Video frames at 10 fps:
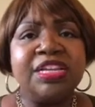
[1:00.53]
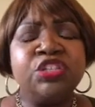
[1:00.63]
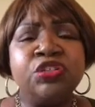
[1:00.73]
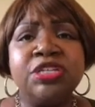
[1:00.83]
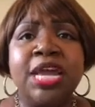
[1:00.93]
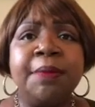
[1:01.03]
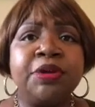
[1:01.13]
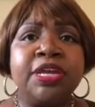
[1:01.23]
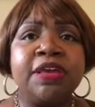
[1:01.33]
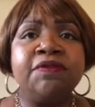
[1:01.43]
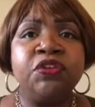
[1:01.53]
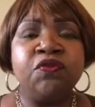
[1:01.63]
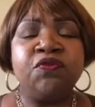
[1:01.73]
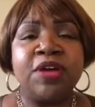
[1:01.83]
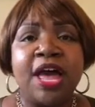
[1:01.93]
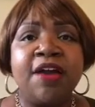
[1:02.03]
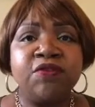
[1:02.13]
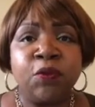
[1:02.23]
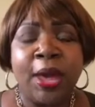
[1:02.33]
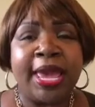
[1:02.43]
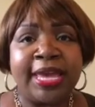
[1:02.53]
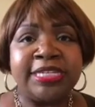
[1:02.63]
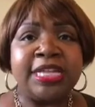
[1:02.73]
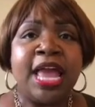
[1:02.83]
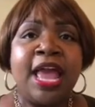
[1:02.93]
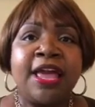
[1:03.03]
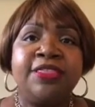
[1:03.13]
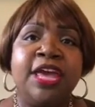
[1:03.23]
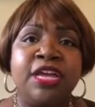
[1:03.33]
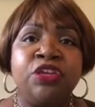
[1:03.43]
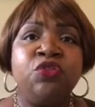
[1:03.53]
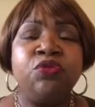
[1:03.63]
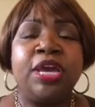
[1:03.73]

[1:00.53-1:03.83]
So today I'm going to give you 5 ways that you